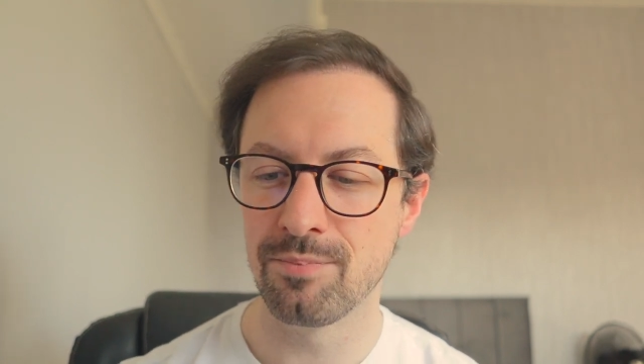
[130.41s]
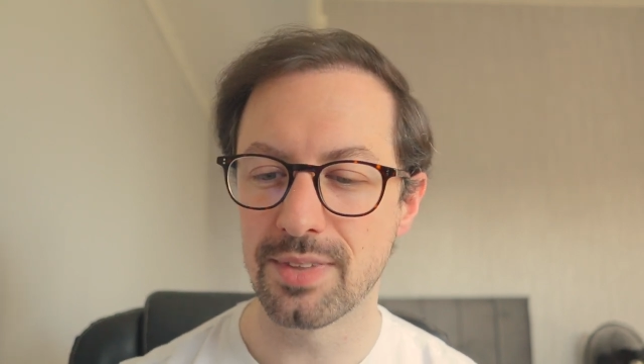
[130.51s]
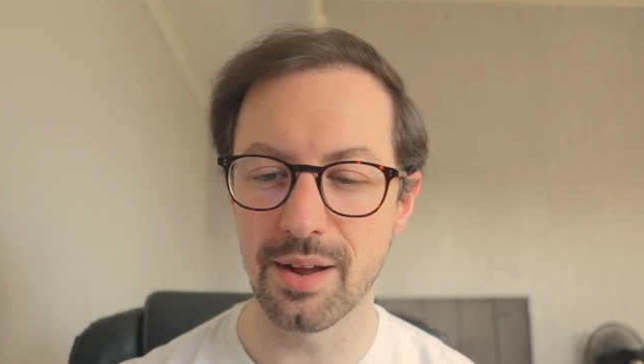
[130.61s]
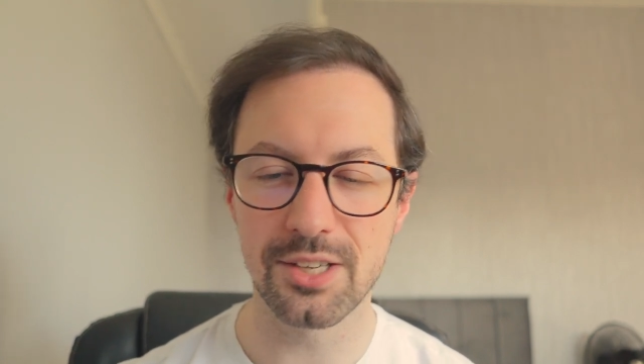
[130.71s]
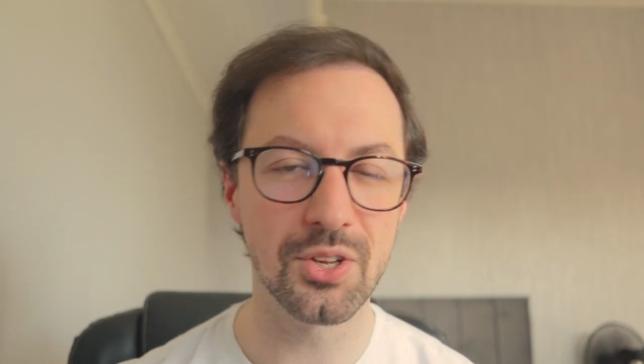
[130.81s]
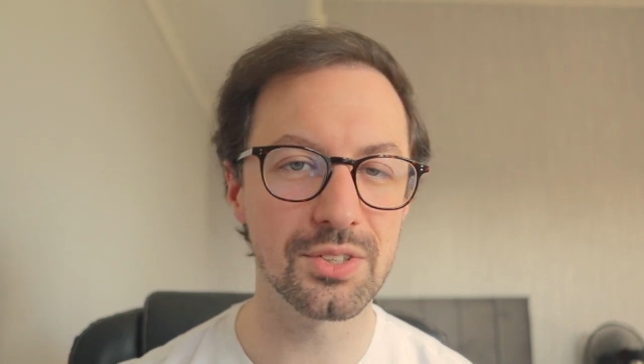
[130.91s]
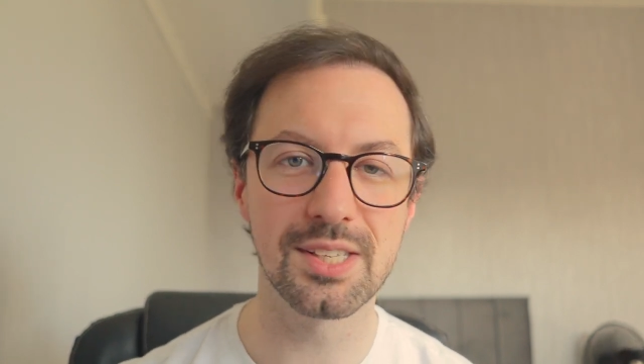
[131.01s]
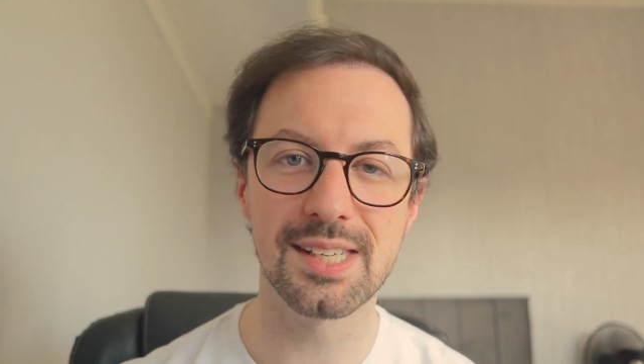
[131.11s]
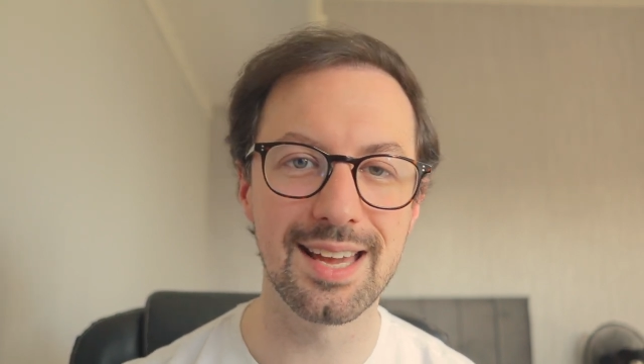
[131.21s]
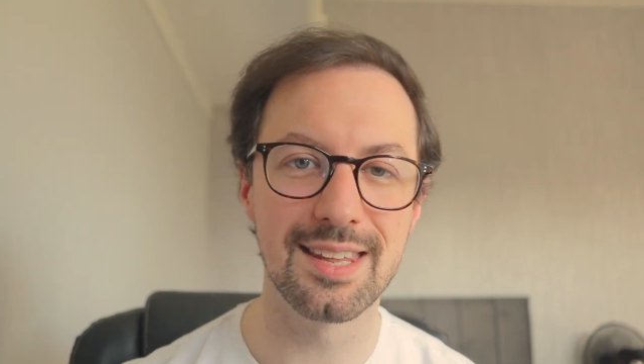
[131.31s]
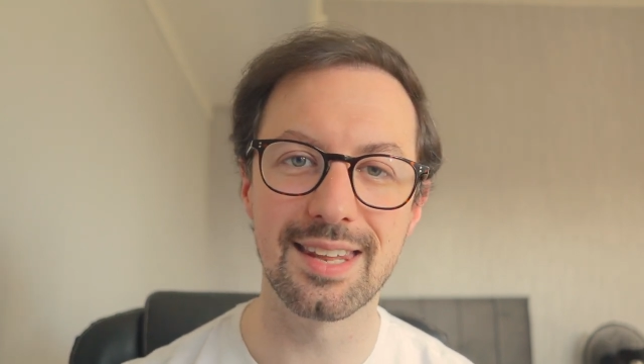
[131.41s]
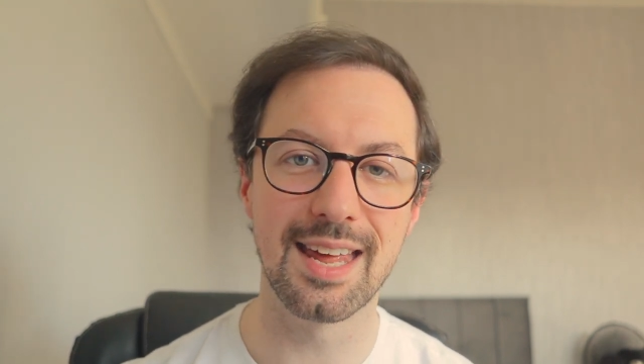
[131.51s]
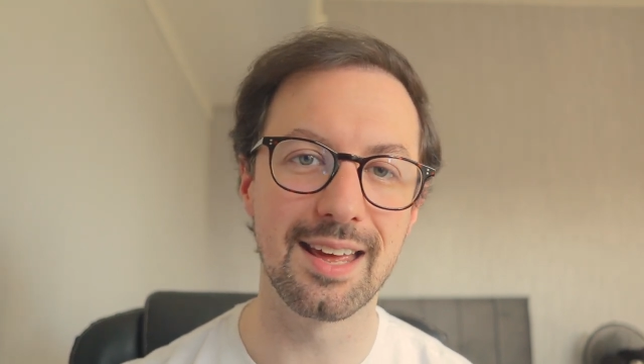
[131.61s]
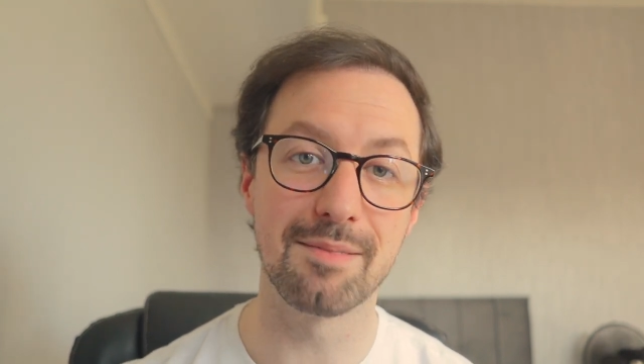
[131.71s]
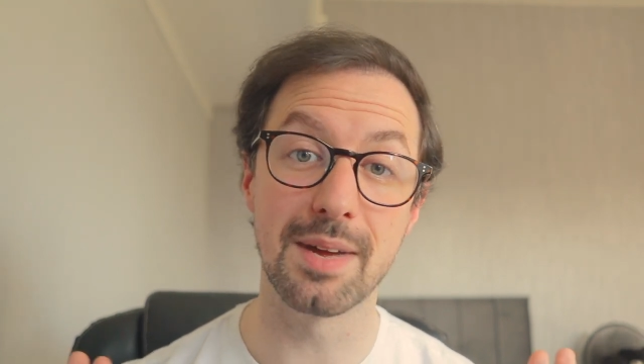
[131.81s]
Now, that's not to say that
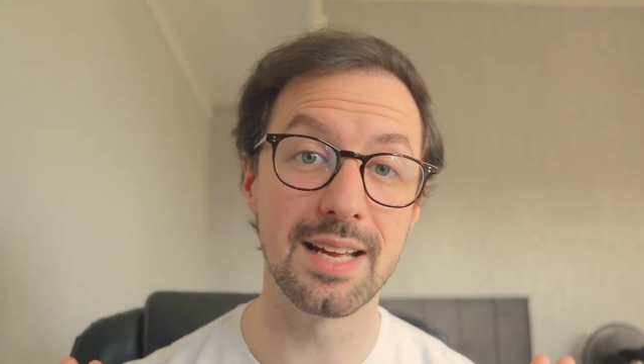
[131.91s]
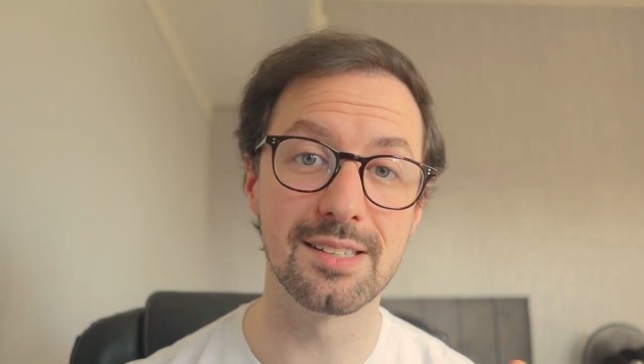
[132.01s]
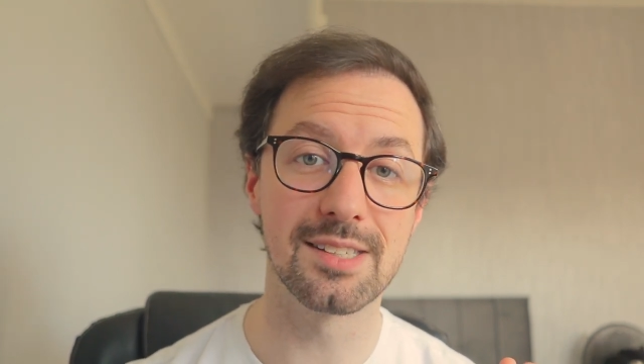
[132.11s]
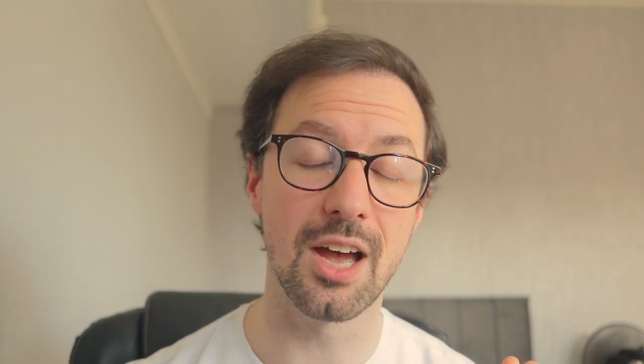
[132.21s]
then that means